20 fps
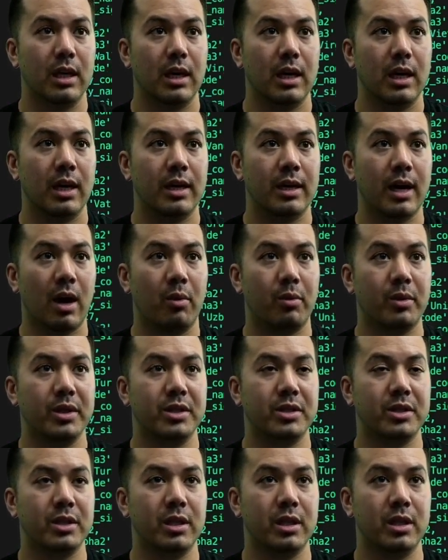And now we
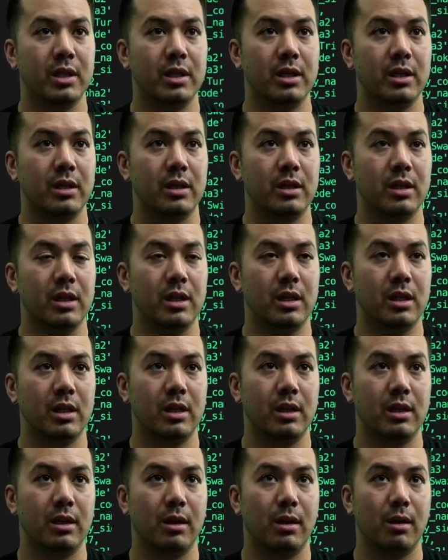see
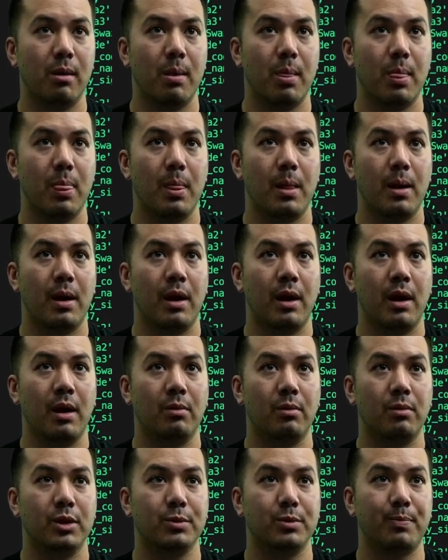the
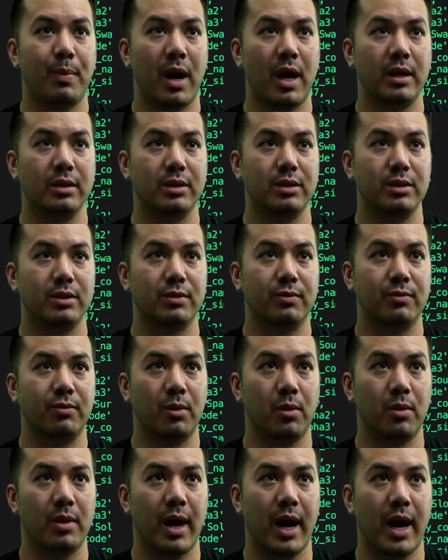response
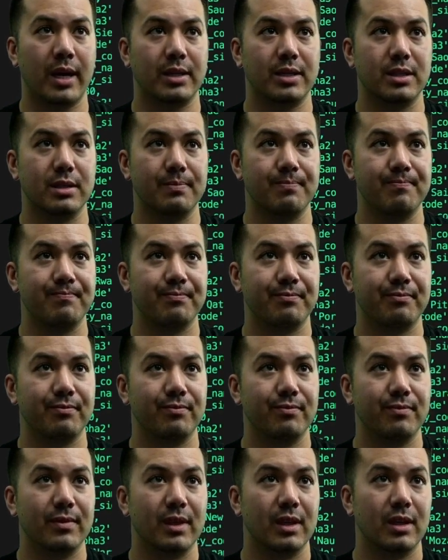for that
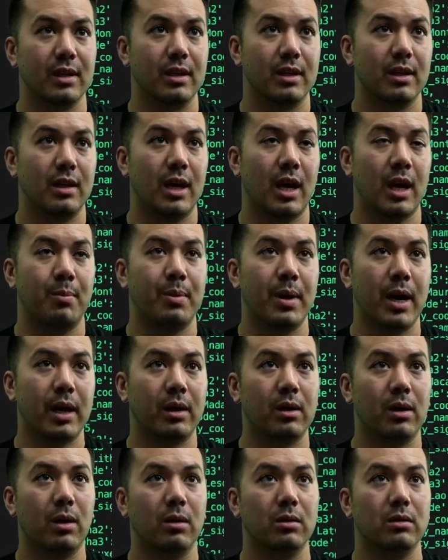API
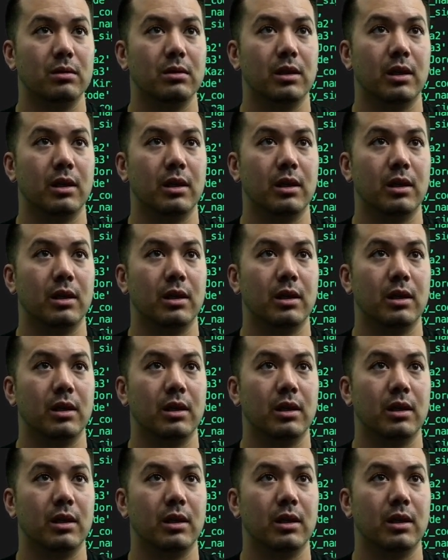call.